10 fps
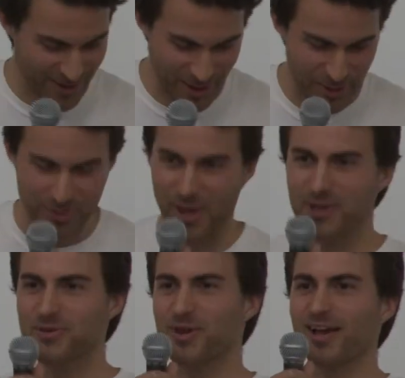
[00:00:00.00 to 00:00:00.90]
Oh,
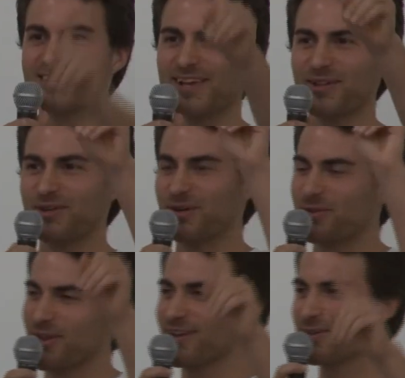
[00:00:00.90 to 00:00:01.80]
thank you guys out there.
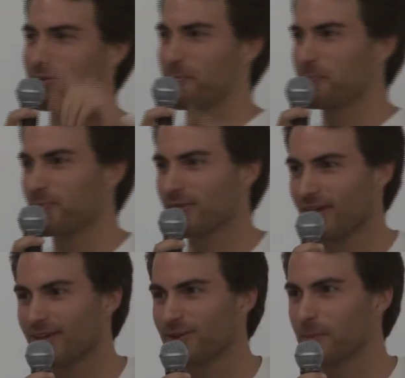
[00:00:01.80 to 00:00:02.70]
Thank you.
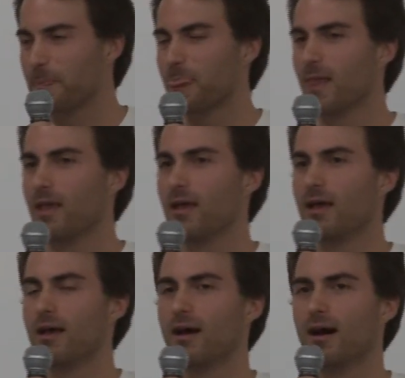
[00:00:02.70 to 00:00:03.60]
Thank you.
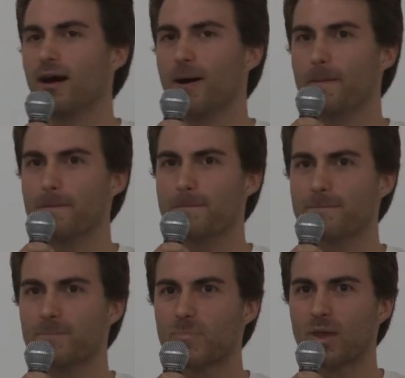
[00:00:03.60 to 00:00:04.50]

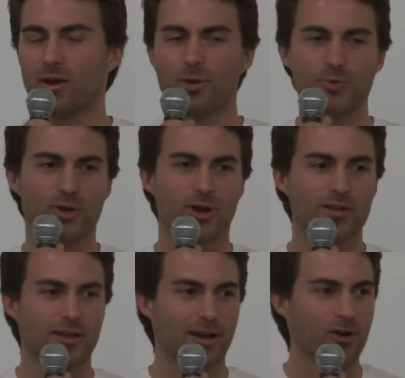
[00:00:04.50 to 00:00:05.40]
I hope you
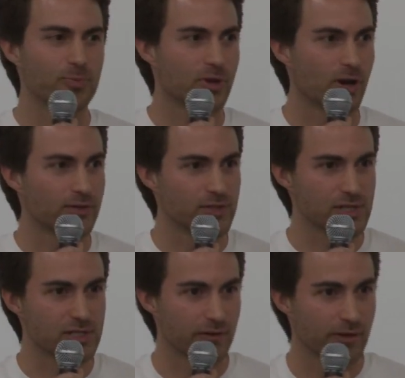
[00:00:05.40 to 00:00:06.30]
caught the gist of it.